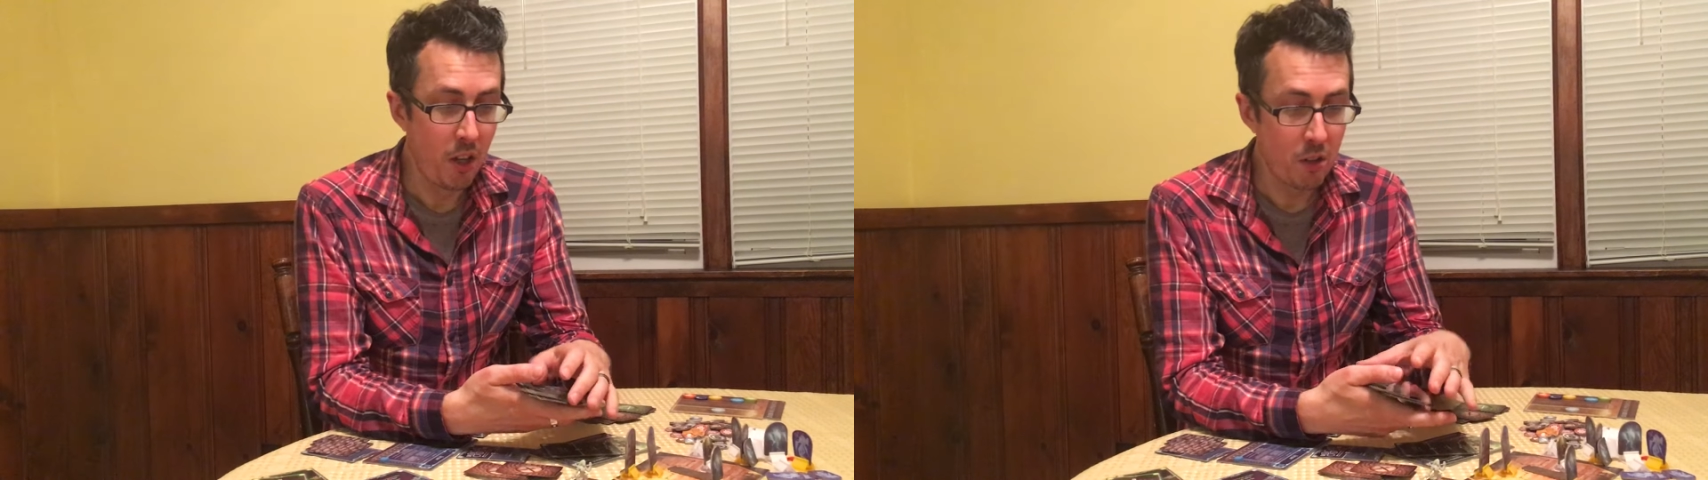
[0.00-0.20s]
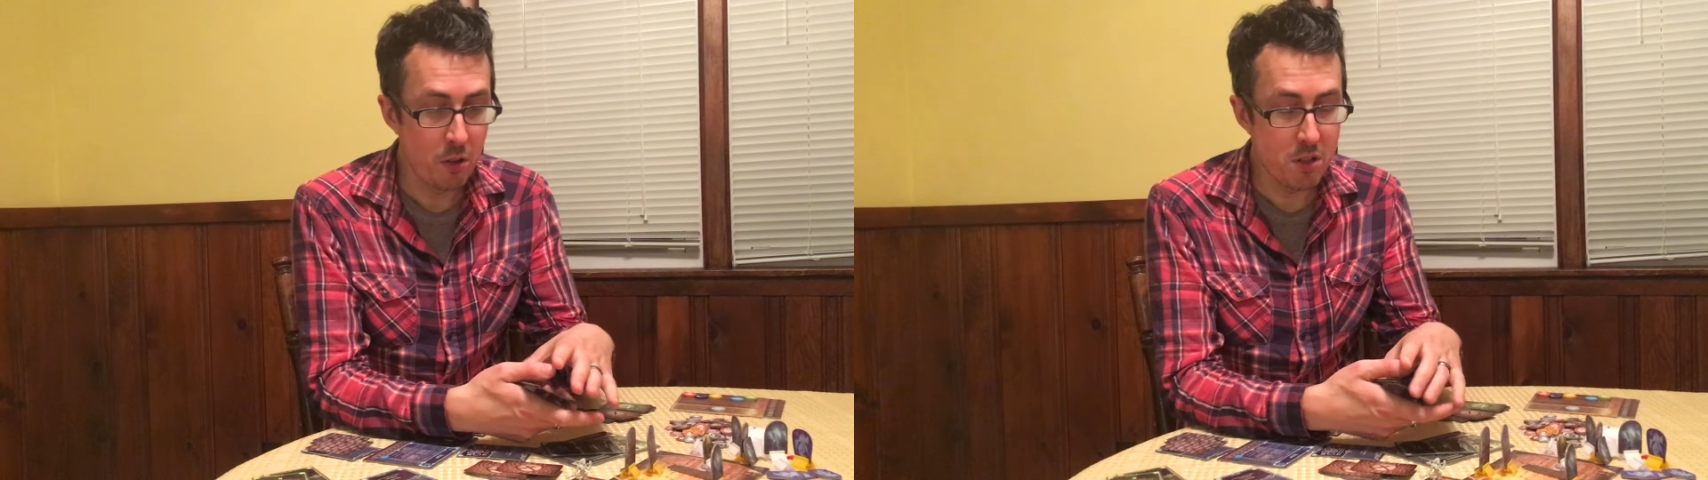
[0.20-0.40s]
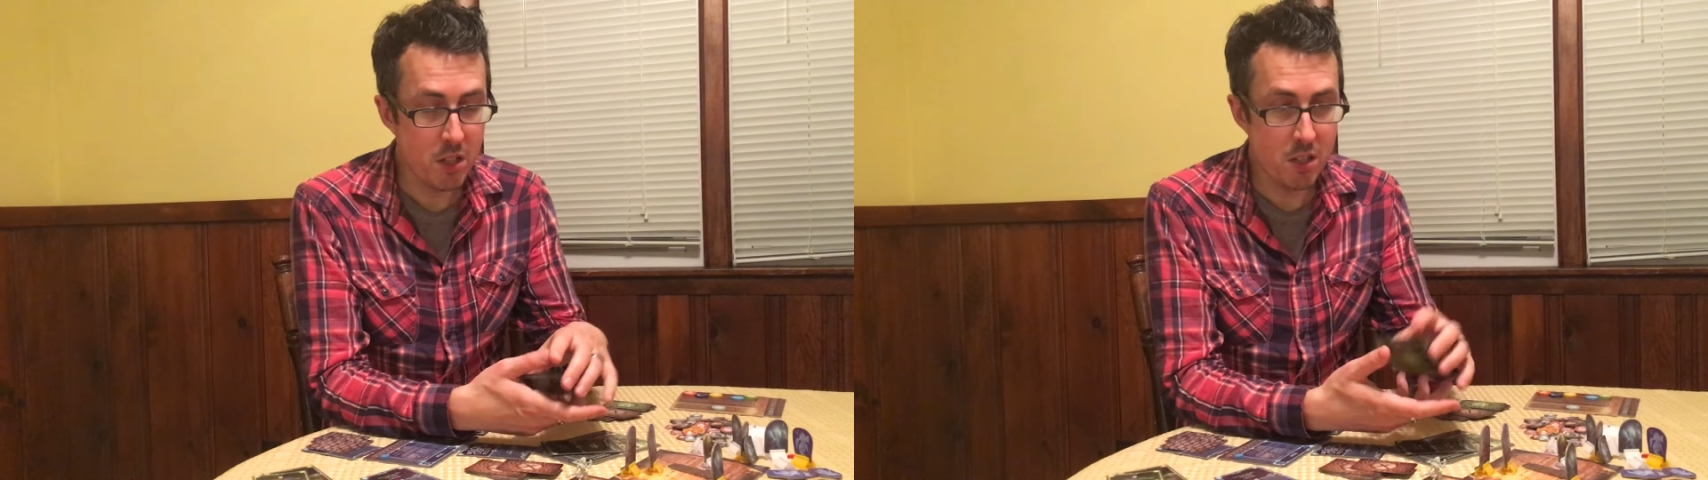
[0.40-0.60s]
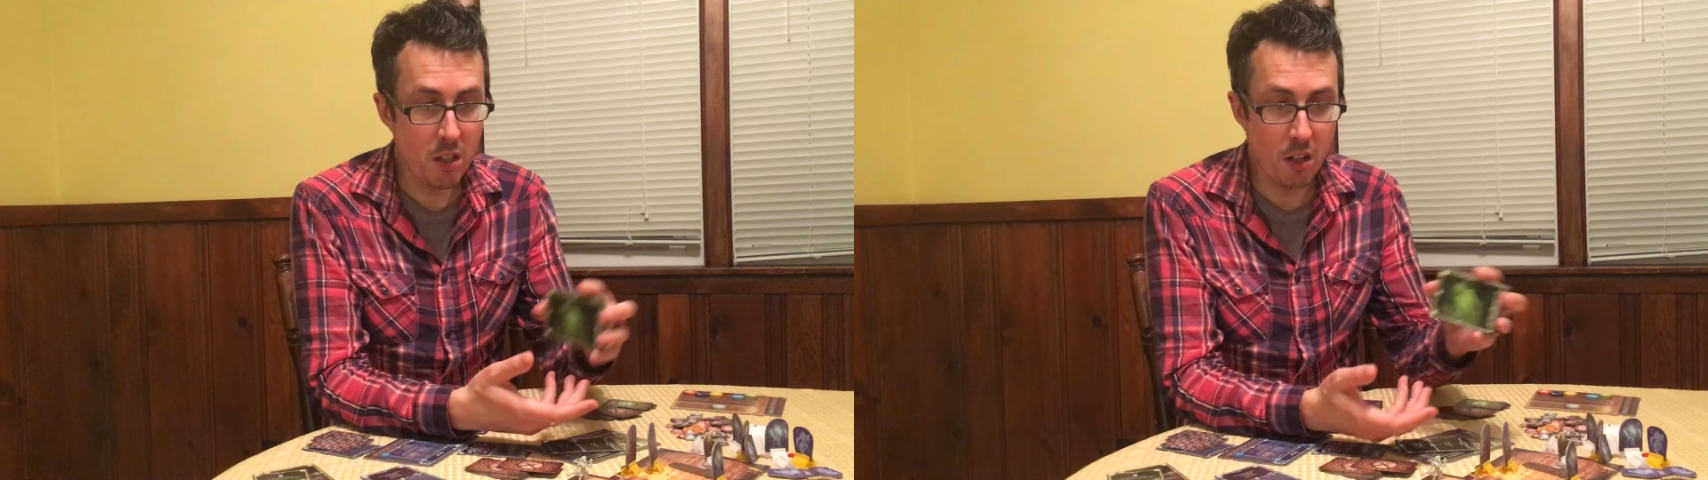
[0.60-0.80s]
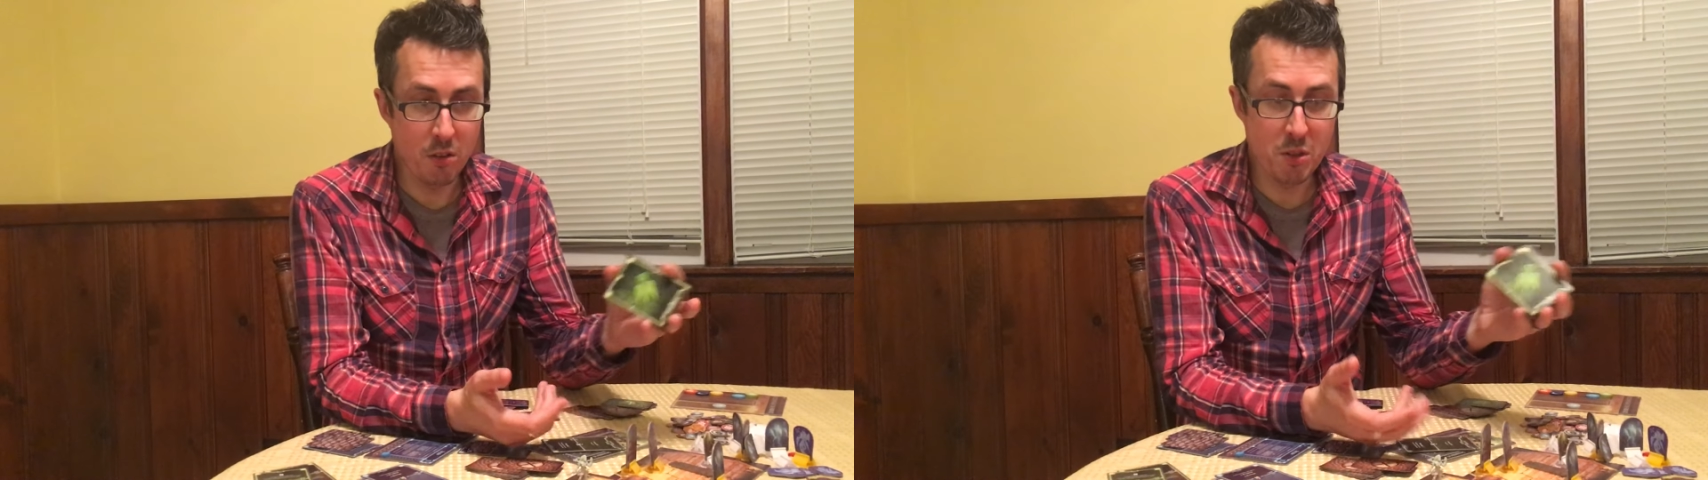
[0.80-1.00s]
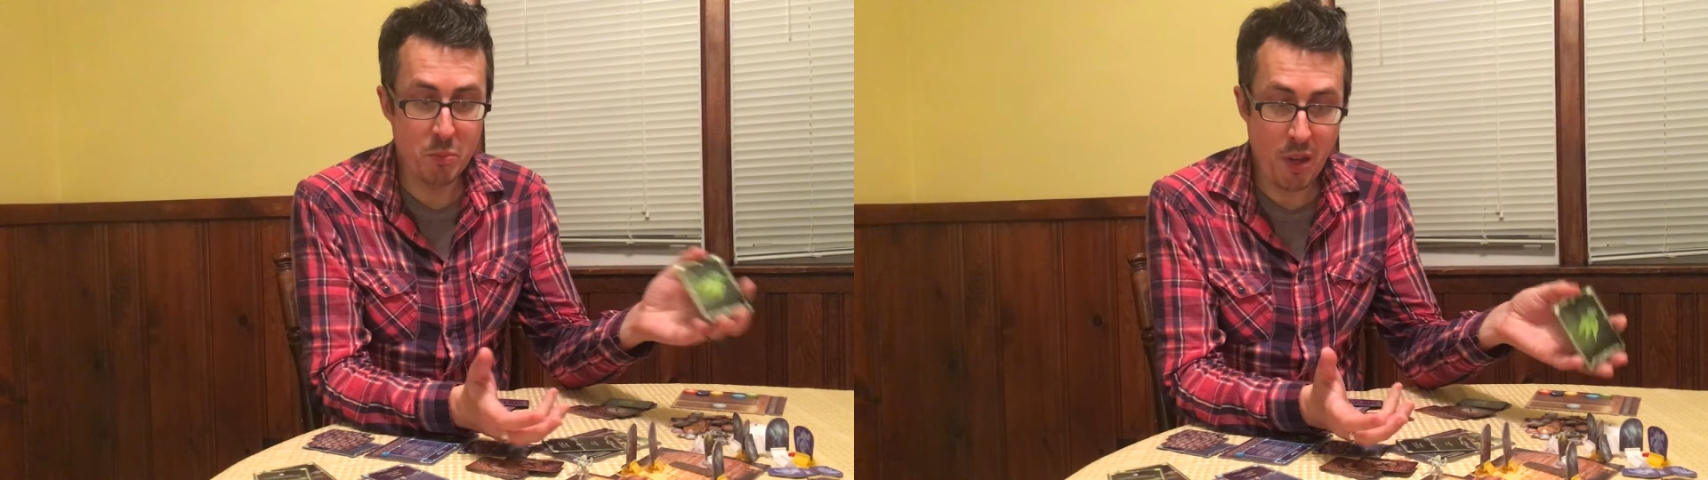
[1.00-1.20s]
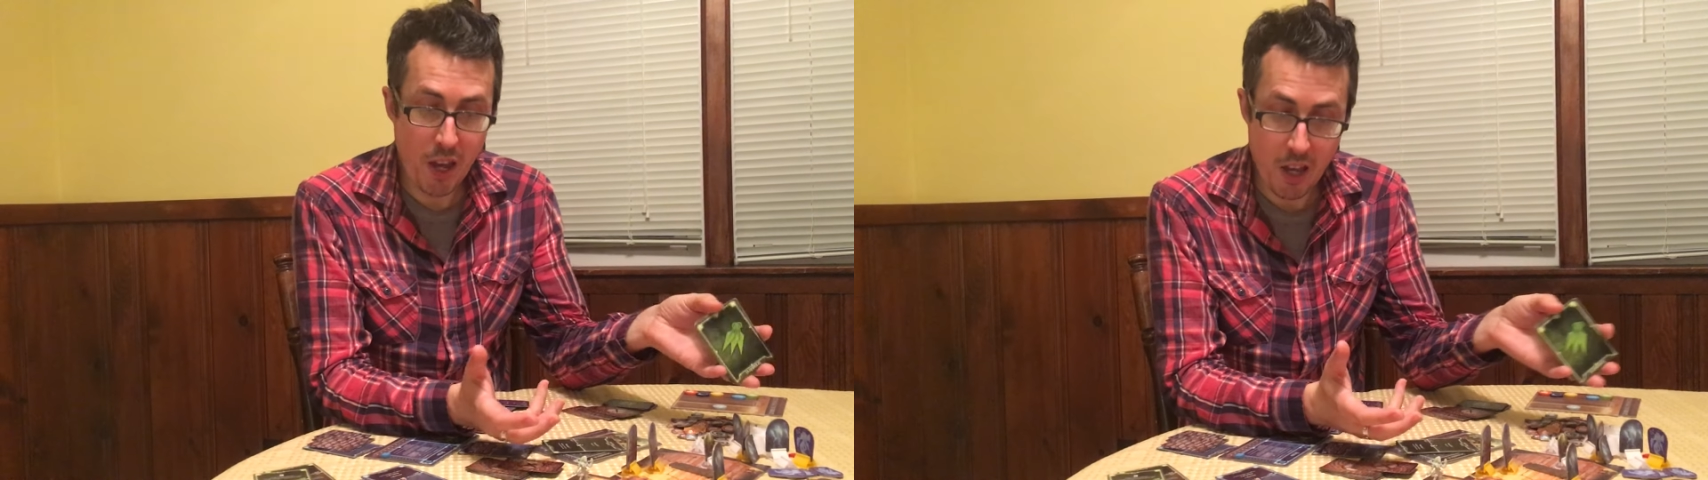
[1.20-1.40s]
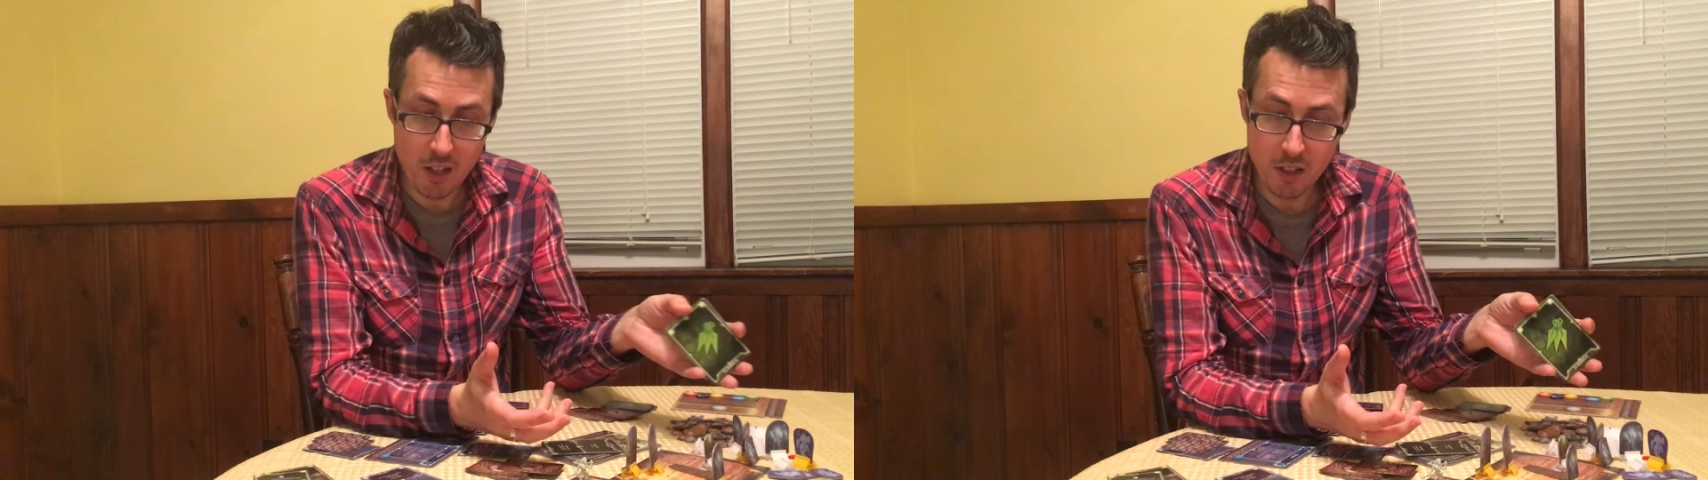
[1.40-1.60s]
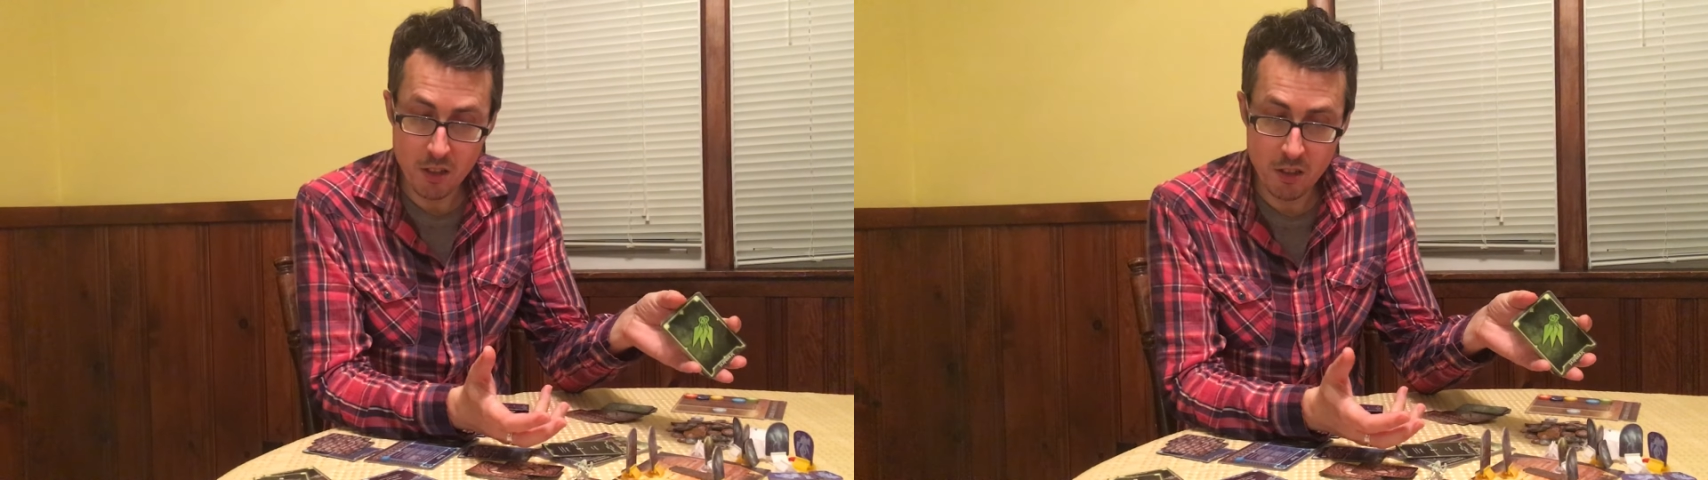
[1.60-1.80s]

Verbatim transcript: Of course, that's not always bad.